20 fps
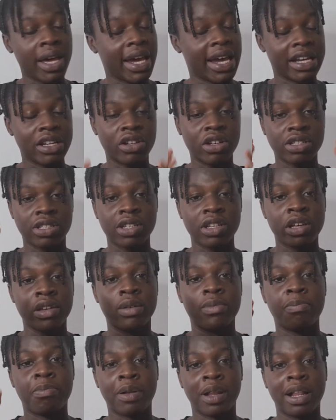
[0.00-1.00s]
It doesn't
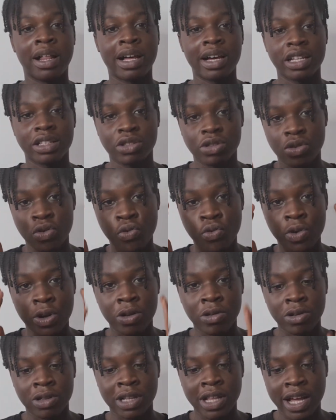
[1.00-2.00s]
apply to
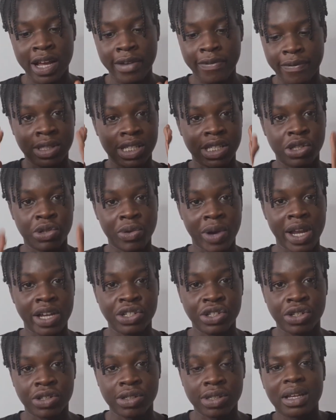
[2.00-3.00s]
real life
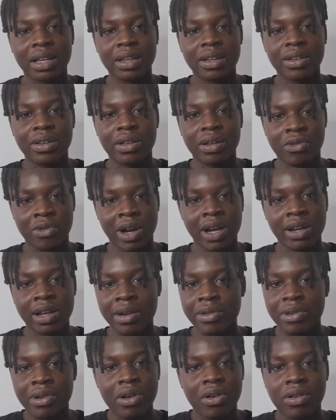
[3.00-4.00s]
situations. Right now
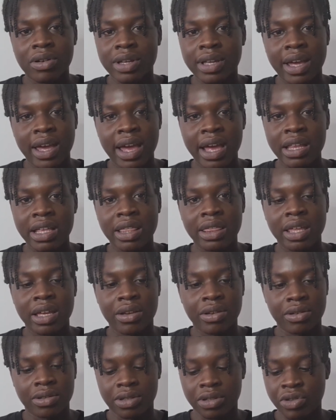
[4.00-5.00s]
you can't get anything
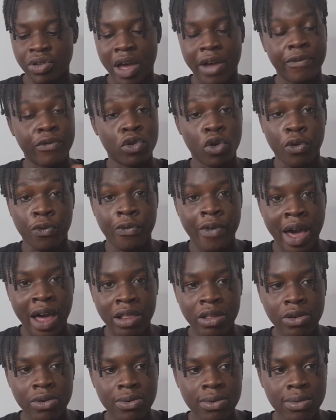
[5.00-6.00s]
because you have no
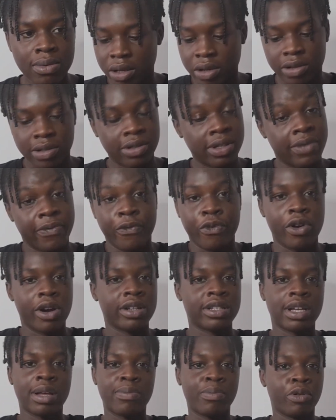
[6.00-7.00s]
value. Because for
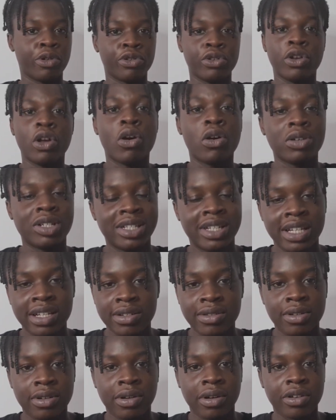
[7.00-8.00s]
example, you go on
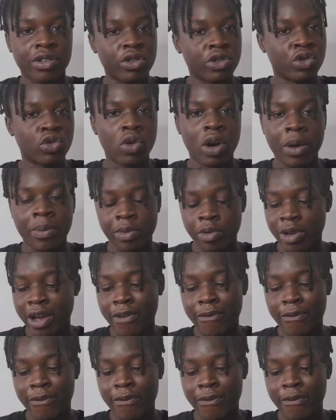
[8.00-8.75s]
Tinder, you swipe, you